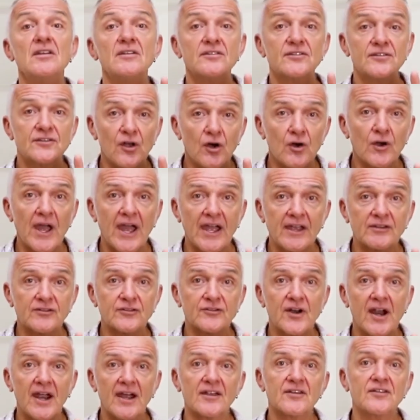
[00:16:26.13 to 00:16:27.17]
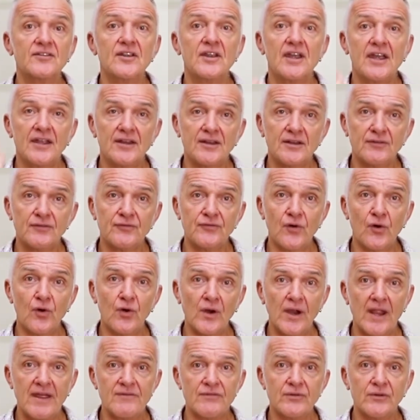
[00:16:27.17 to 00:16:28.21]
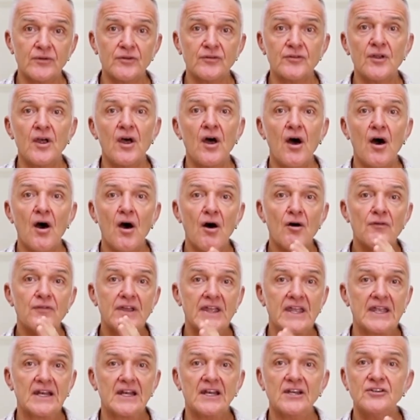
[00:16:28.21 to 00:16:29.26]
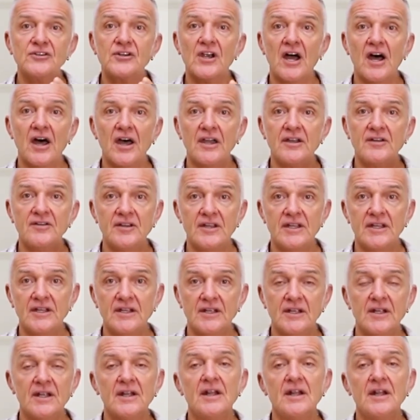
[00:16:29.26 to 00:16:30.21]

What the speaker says: song extracts in the 4 levels of English ID.